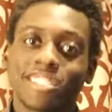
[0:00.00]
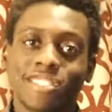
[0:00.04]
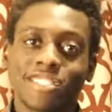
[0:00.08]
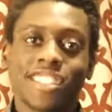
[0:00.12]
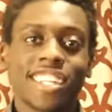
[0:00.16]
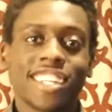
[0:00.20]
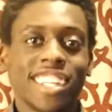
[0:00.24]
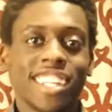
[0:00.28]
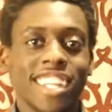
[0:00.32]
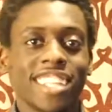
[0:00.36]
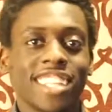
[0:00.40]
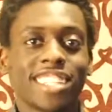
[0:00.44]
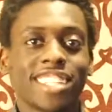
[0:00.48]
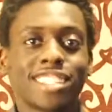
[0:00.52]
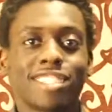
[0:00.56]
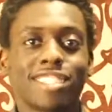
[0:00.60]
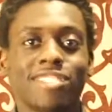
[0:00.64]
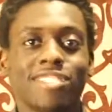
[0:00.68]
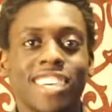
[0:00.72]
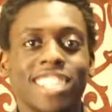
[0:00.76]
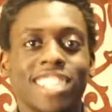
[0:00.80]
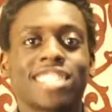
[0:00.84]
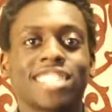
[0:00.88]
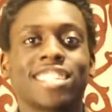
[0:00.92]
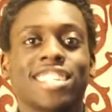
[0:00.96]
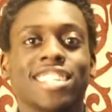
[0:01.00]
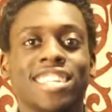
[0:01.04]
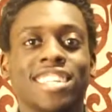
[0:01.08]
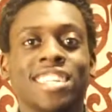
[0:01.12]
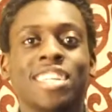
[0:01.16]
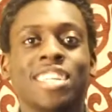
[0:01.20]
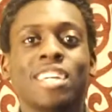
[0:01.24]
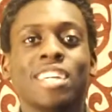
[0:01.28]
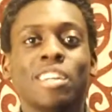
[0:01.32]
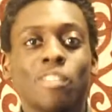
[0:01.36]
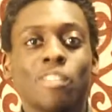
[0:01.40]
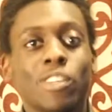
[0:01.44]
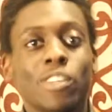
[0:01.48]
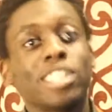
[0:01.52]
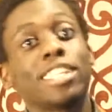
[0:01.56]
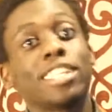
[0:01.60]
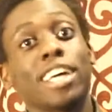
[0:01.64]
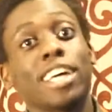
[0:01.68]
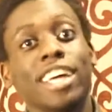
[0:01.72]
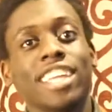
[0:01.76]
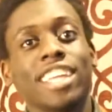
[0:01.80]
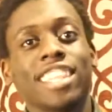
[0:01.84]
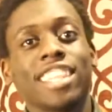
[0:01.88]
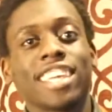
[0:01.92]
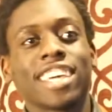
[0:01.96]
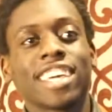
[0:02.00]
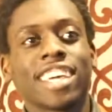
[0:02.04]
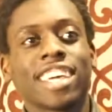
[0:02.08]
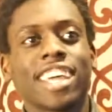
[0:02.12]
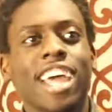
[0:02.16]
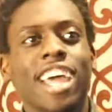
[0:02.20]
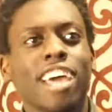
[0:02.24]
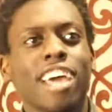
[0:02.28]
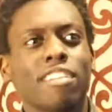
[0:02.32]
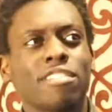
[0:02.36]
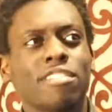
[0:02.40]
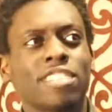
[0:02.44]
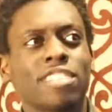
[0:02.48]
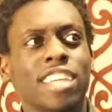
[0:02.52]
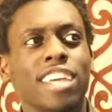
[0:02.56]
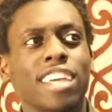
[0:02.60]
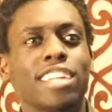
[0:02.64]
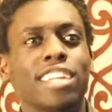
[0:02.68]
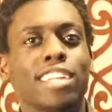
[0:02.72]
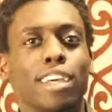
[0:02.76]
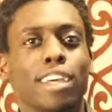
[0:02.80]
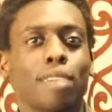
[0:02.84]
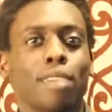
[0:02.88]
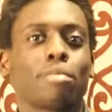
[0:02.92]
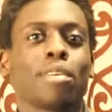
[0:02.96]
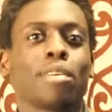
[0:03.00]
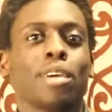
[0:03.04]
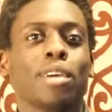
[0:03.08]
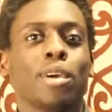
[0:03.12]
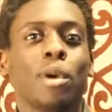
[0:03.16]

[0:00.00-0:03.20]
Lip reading: for another semester, which I think I have signed up.